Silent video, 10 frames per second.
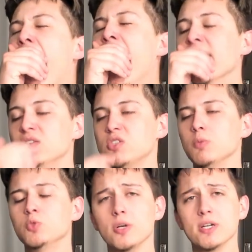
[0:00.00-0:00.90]
some
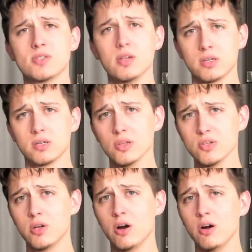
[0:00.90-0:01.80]
traits that I can list
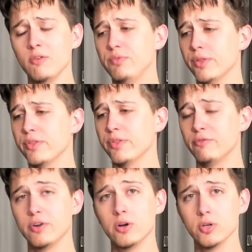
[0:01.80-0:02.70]
off that they're
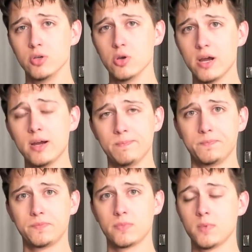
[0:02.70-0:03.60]
very good at,
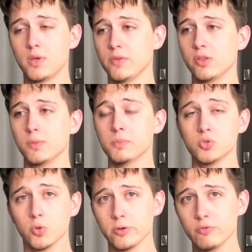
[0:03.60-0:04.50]
and that the
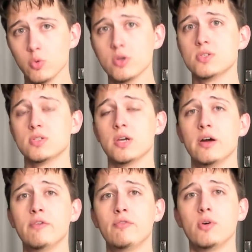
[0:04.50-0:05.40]
majority of witnesses
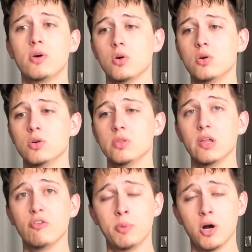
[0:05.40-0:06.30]
have, are
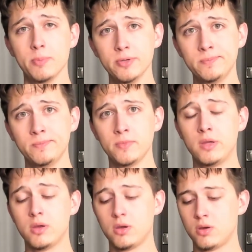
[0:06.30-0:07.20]
love bombing,
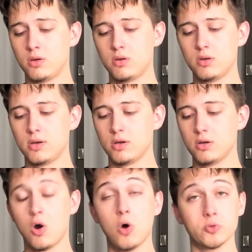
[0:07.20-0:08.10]

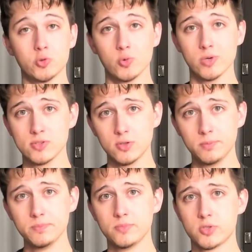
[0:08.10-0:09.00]

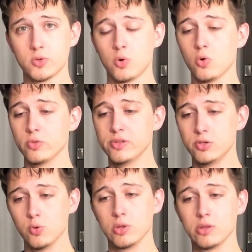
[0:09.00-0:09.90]
altruism, so only
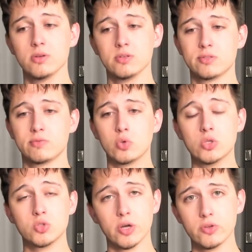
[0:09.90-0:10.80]
doing things for
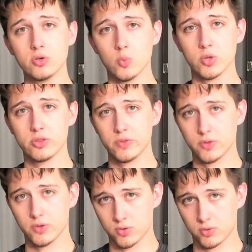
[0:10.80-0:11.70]
each other within
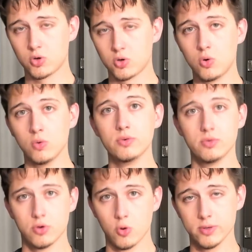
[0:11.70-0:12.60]
their cult,
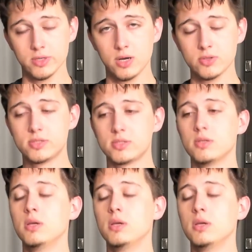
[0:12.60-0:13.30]
nobody else,